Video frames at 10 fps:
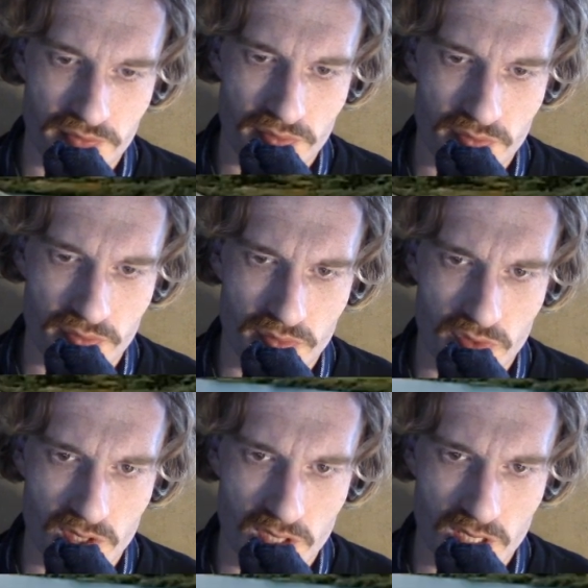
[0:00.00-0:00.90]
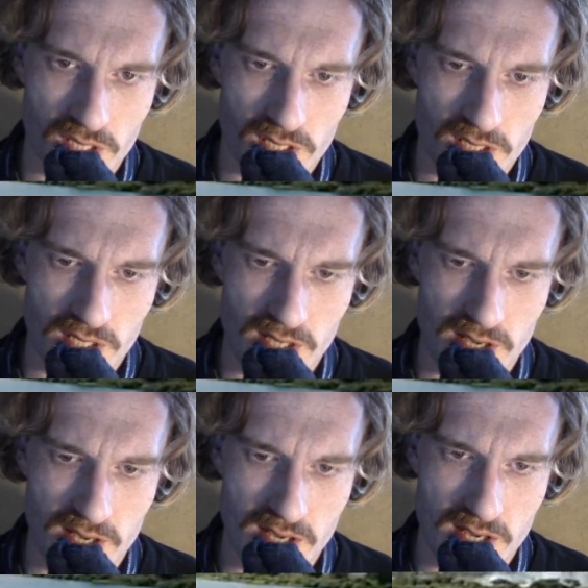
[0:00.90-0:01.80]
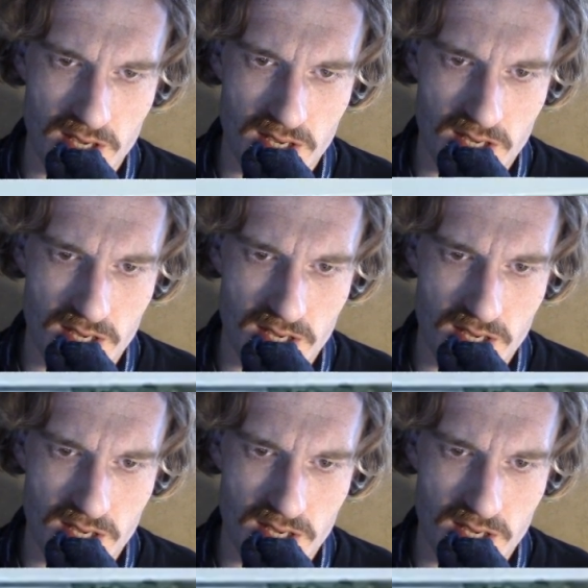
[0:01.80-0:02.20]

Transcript: [no speech]